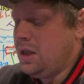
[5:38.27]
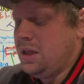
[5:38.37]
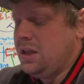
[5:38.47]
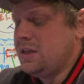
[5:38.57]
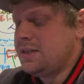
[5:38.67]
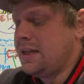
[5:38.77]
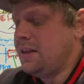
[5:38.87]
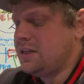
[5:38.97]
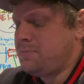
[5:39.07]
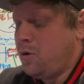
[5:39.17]
It is said
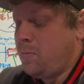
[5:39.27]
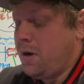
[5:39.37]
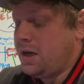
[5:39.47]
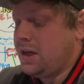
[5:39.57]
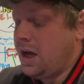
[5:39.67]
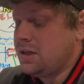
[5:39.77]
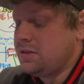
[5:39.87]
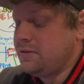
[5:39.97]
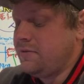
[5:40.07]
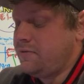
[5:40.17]
this Pokemon
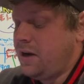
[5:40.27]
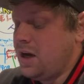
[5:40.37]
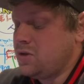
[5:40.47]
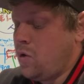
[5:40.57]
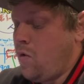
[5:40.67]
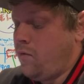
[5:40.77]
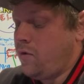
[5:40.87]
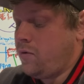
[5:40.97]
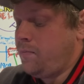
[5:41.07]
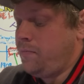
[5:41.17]
constantly flies
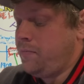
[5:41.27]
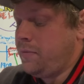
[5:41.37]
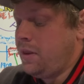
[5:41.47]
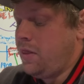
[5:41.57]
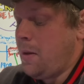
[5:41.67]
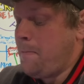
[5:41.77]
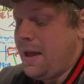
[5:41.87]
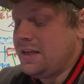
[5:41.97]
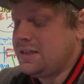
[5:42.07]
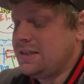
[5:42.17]
over the
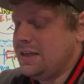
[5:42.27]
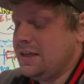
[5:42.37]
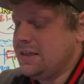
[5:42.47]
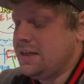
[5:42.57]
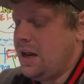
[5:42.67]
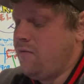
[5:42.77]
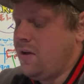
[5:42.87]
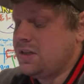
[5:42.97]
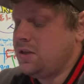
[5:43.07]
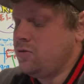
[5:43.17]
immense seas and
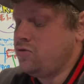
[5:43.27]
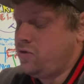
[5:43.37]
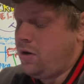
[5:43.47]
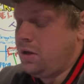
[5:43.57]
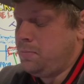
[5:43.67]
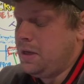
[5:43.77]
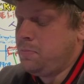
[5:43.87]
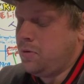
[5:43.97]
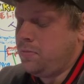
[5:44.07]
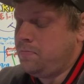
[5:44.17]
rescues drowning
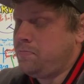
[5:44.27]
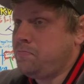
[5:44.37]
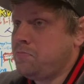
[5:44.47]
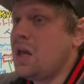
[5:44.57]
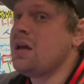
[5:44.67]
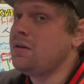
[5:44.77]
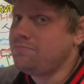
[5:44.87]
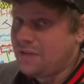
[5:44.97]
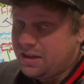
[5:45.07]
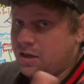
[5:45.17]
people.
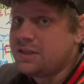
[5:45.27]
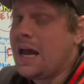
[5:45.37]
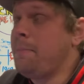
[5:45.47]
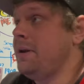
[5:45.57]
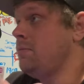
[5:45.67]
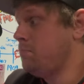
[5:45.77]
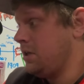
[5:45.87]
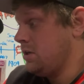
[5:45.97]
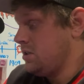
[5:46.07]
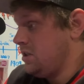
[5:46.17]
That does happen
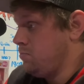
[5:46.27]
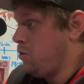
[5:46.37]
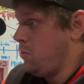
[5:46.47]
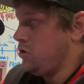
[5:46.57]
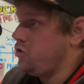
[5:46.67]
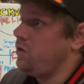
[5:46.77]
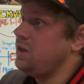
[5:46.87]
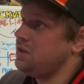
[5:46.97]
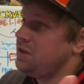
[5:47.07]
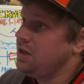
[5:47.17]
because in Pokemon
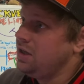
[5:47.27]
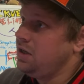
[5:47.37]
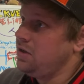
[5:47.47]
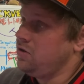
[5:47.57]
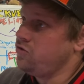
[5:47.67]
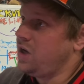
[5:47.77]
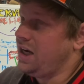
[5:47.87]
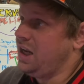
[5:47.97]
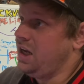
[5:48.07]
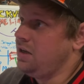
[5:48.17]
Journeys, the
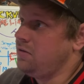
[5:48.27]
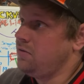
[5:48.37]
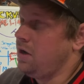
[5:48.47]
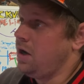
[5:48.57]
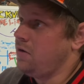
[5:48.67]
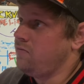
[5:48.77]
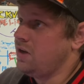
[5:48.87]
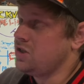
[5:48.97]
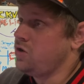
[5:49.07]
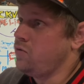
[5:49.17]
Dragonite uh,
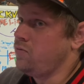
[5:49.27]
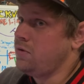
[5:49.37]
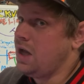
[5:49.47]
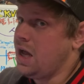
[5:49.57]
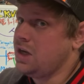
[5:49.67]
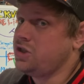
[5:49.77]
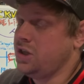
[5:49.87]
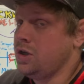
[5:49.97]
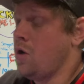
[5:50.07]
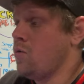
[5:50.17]
rescue Ash
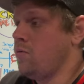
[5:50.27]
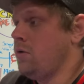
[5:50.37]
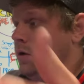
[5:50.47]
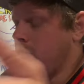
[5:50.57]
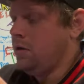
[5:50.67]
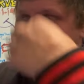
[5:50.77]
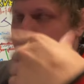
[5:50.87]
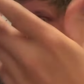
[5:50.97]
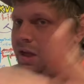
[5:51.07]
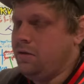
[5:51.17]
and Goh
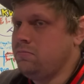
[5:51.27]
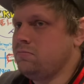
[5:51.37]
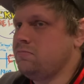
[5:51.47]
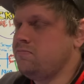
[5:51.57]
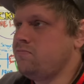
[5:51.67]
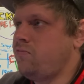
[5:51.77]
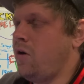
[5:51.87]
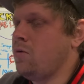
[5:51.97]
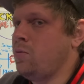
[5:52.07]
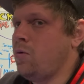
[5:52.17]
when they
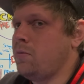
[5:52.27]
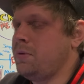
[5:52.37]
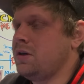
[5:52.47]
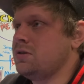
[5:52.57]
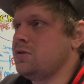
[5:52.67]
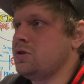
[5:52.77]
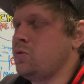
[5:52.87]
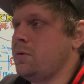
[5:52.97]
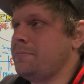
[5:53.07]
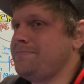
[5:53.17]
fall in the water because of the
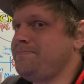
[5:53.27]
storm.